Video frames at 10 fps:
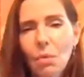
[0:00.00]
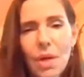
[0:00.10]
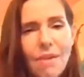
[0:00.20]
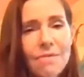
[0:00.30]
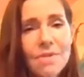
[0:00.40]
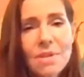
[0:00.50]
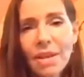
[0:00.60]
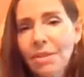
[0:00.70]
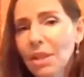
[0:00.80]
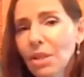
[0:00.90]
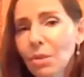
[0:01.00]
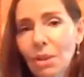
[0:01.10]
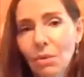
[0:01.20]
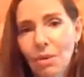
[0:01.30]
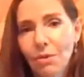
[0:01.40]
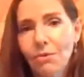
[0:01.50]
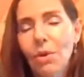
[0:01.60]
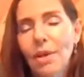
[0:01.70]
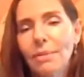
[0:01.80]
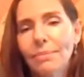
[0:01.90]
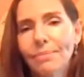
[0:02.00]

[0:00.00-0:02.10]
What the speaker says: we have nothing to be grateful for.